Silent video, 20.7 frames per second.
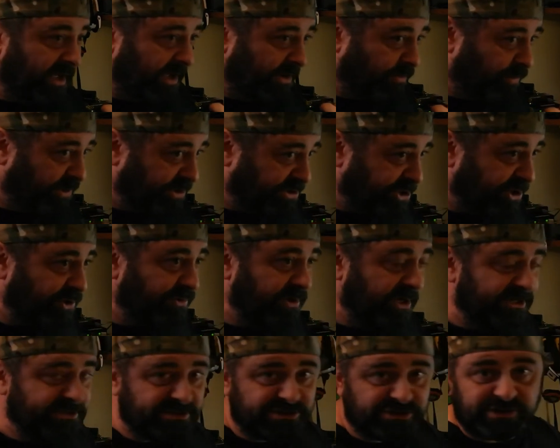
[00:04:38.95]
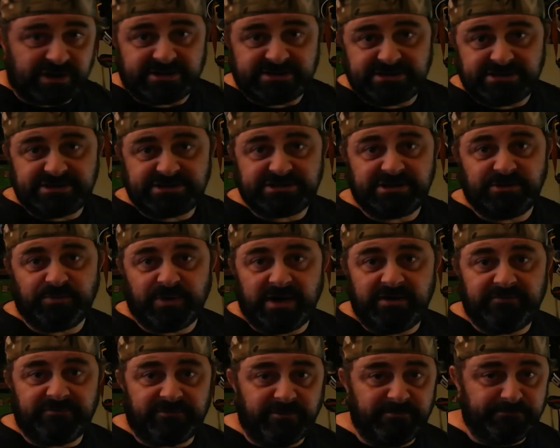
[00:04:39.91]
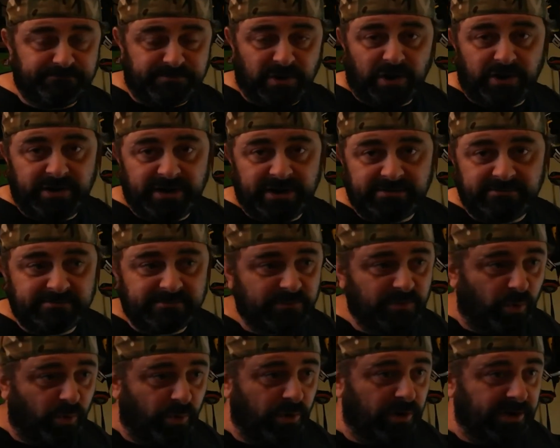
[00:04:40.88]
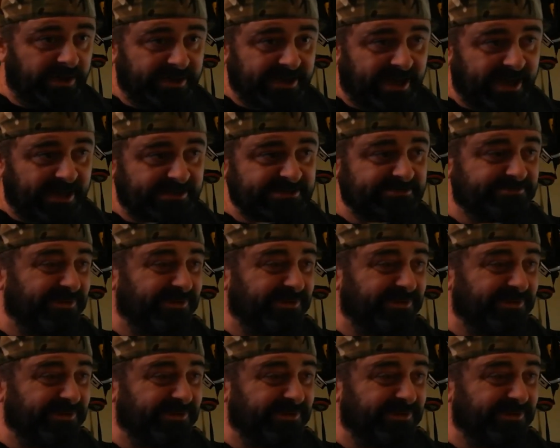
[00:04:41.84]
We do need to transition away from burning oil and gas,